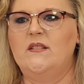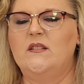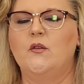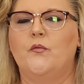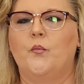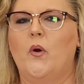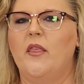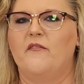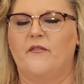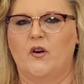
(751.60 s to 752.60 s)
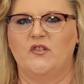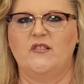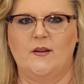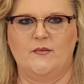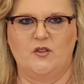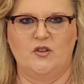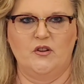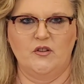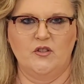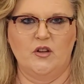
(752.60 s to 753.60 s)
is one of the first steps that you
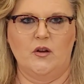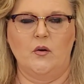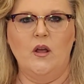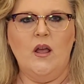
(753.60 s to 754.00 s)
can do.